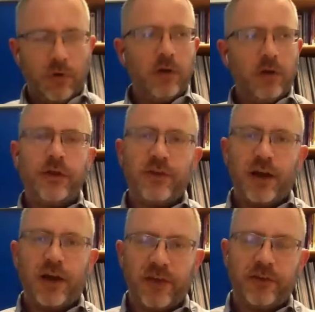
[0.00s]
of the things I
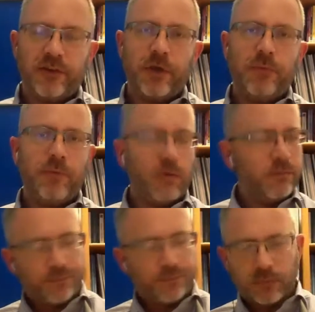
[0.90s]
say to people,
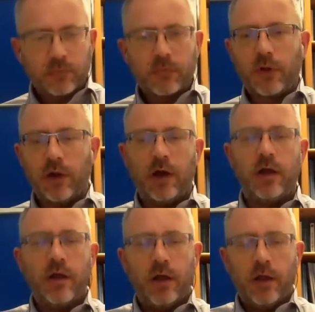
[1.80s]
look,
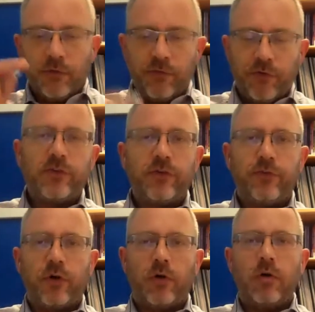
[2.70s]
first of
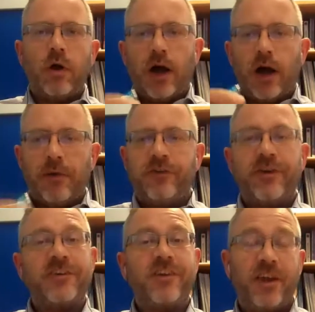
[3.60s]
all, I'm
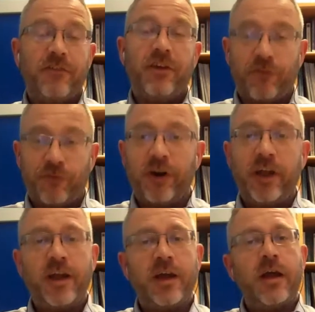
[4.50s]
interested if it's free,
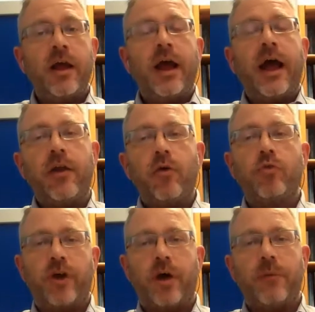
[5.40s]
and
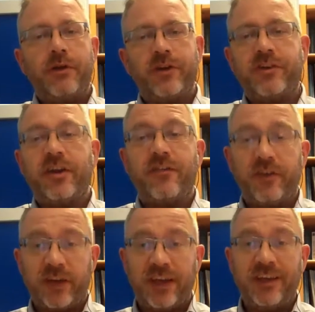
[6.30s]
also I'm interested if it's
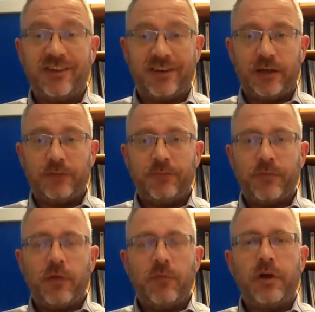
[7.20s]
easy,
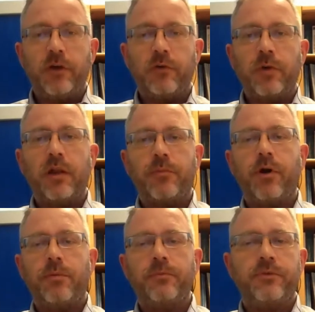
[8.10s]
because one of the
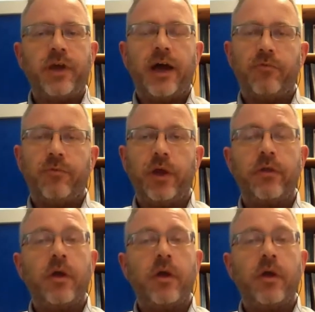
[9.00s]
problems you have with